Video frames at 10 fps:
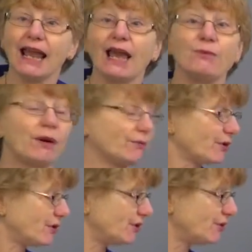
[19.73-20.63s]
and what we're
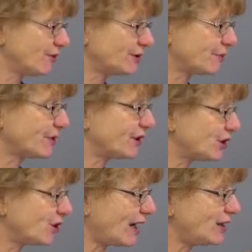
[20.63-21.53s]
going to do is we're going to
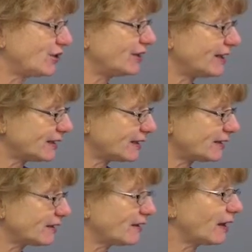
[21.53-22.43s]
change this